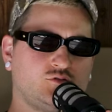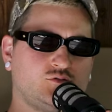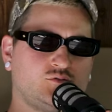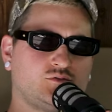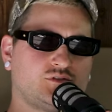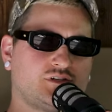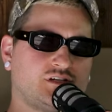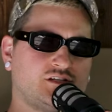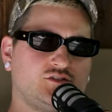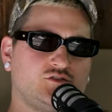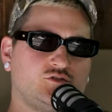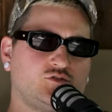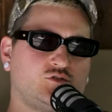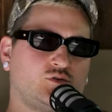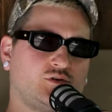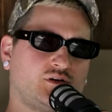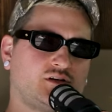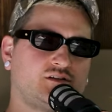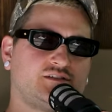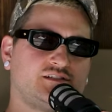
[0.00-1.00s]
you can you
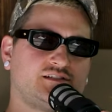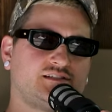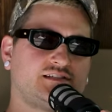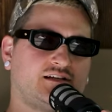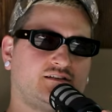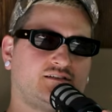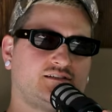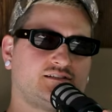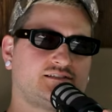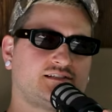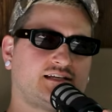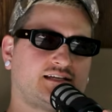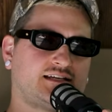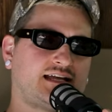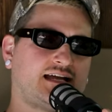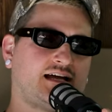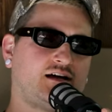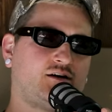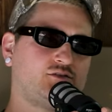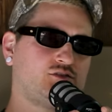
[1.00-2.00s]
quickly tell us like
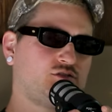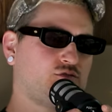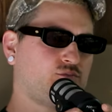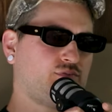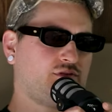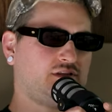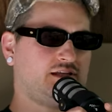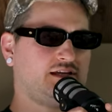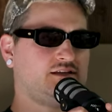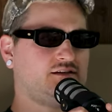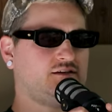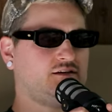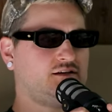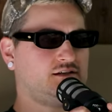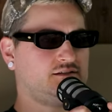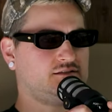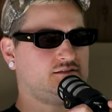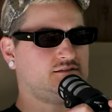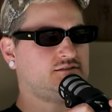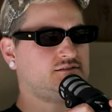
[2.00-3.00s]
how you plan
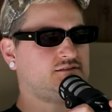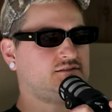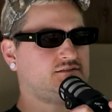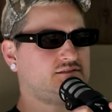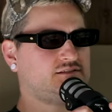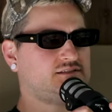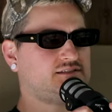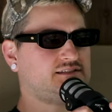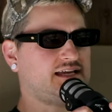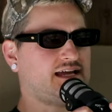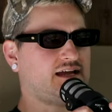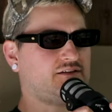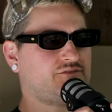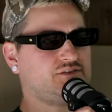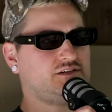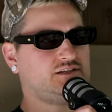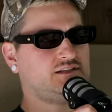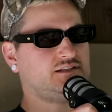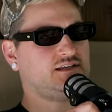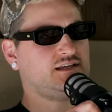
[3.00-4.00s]
on
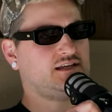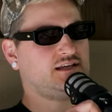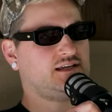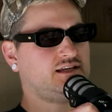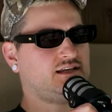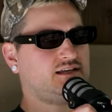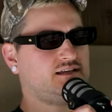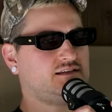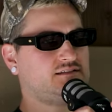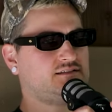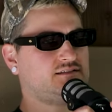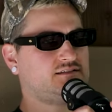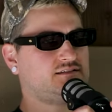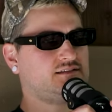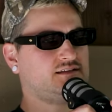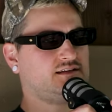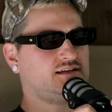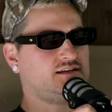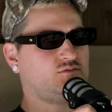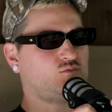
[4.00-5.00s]
staffing and
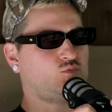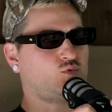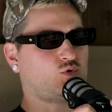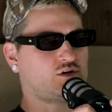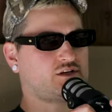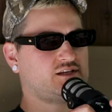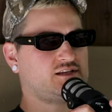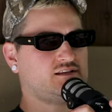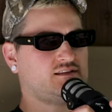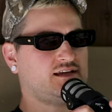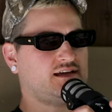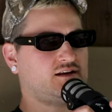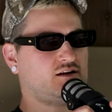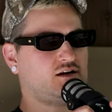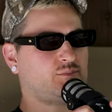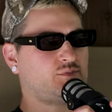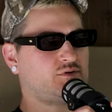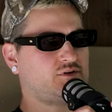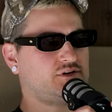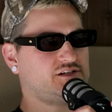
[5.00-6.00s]
and working that
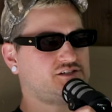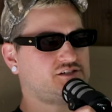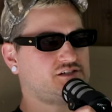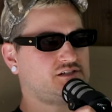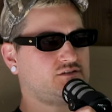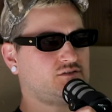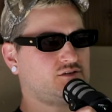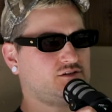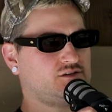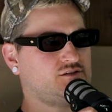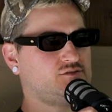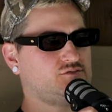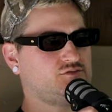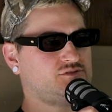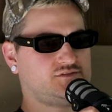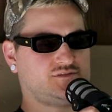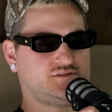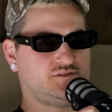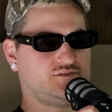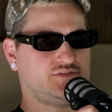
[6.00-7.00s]
operation, or are you
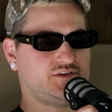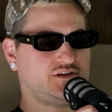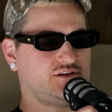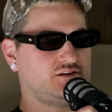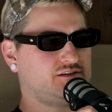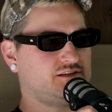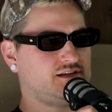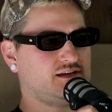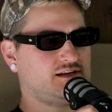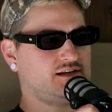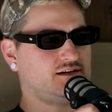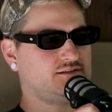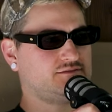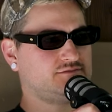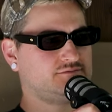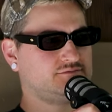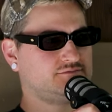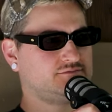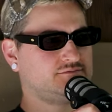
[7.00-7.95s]
still figuring that out?